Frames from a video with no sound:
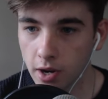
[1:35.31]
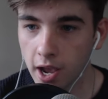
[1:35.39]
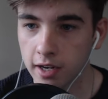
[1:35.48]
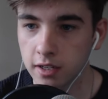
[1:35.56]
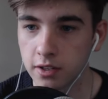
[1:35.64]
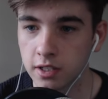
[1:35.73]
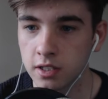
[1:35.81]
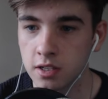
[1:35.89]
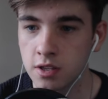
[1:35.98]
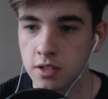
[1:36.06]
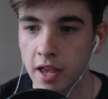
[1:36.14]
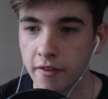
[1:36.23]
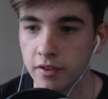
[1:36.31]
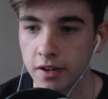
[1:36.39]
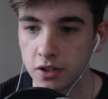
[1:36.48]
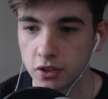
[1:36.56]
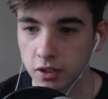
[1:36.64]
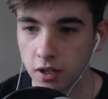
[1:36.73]
And this is the
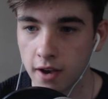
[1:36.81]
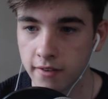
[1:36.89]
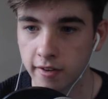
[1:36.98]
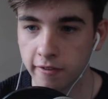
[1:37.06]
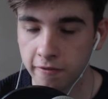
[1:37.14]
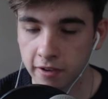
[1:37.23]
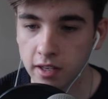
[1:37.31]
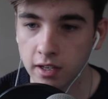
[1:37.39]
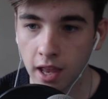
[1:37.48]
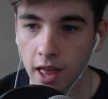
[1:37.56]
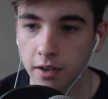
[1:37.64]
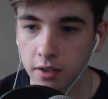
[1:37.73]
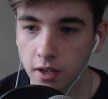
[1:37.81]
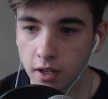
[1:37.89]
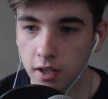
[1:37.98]
definition of a fit lad.